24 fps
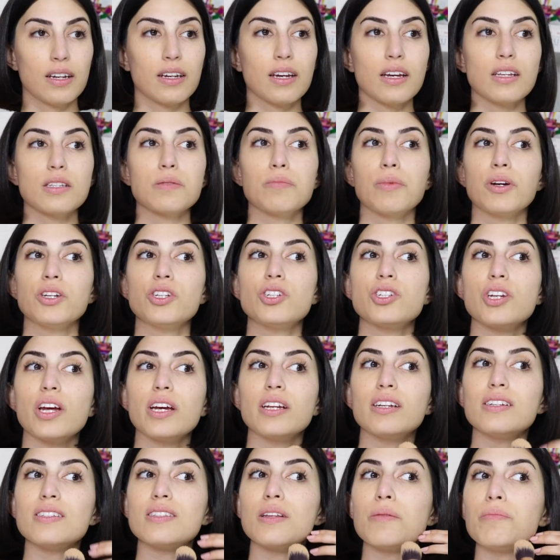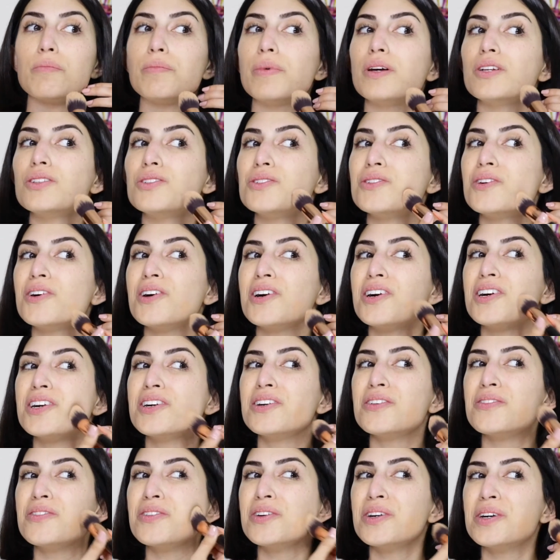I guess my shade is a bit dark
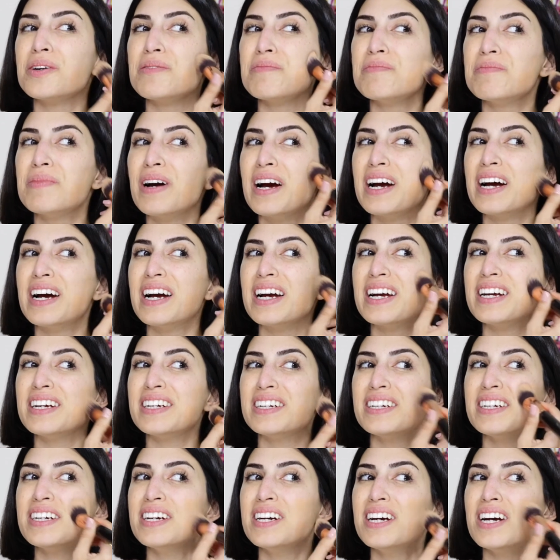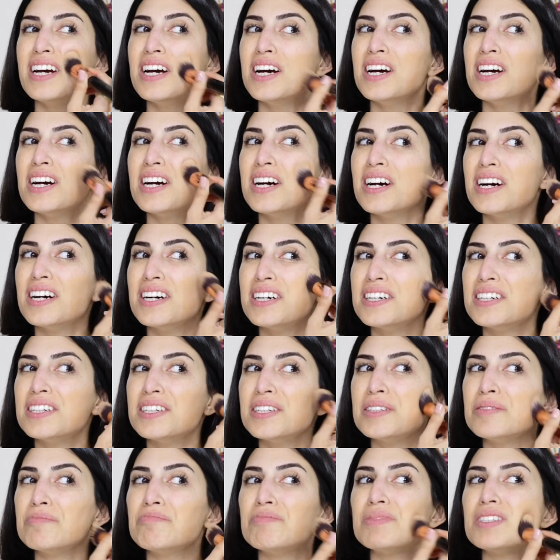for my
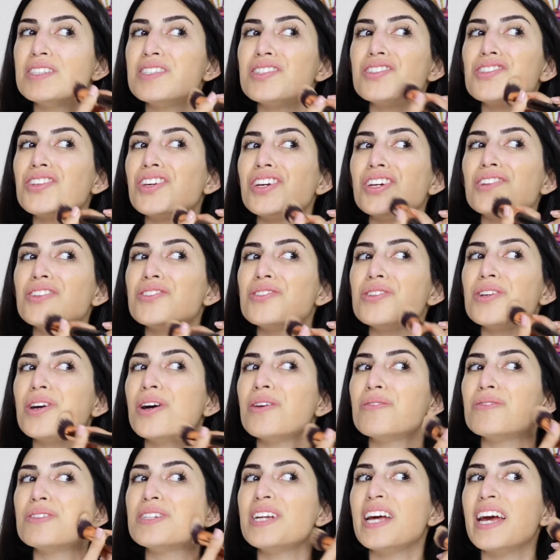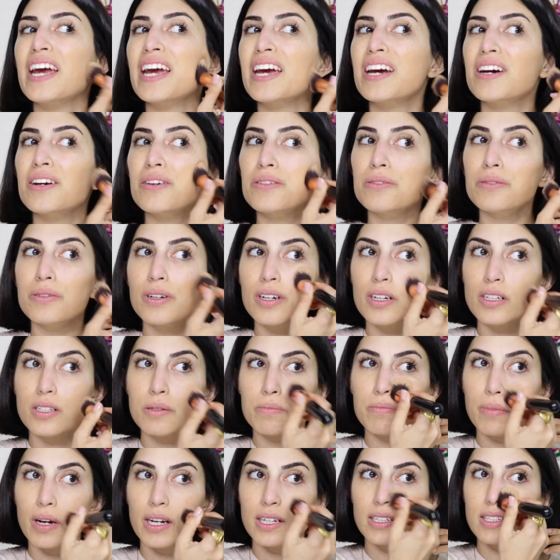skin tone now because
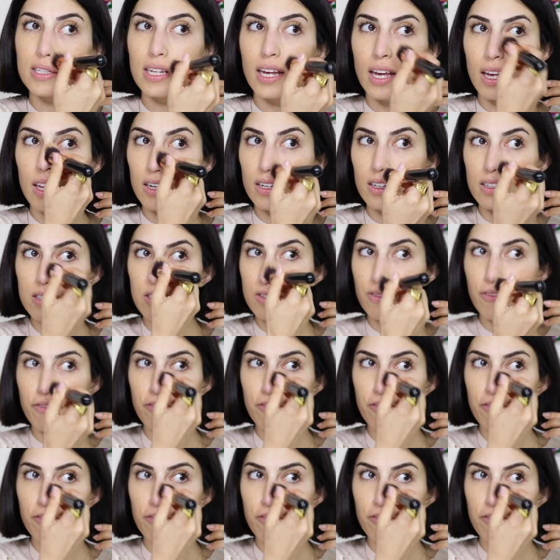my tan is